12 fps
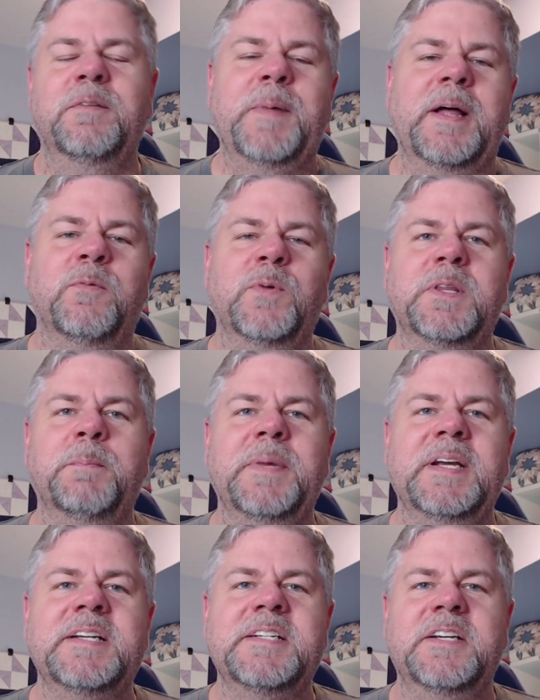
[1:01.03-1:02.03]
about what the
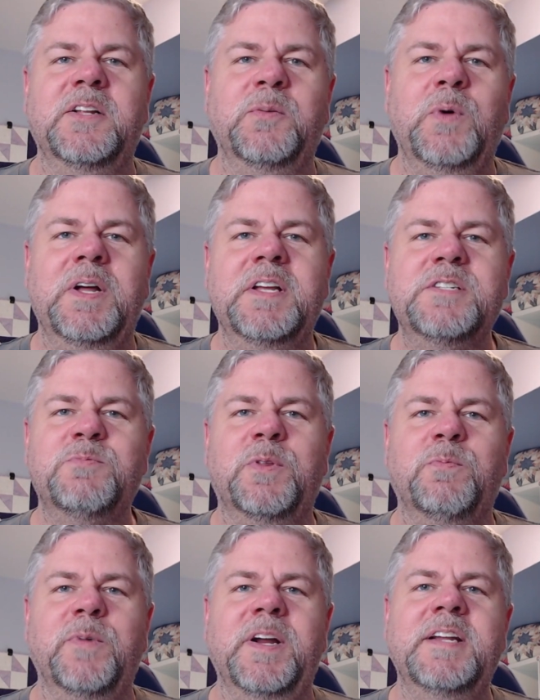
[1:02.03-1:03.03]
big deal was
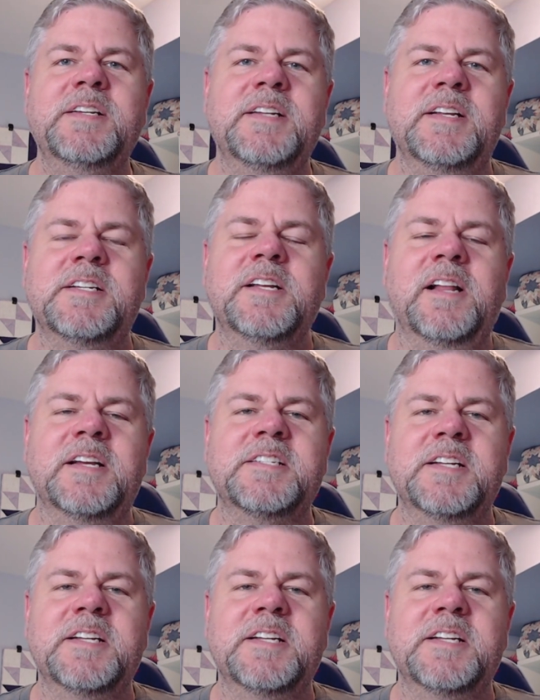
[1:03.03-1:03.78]
with Rent until I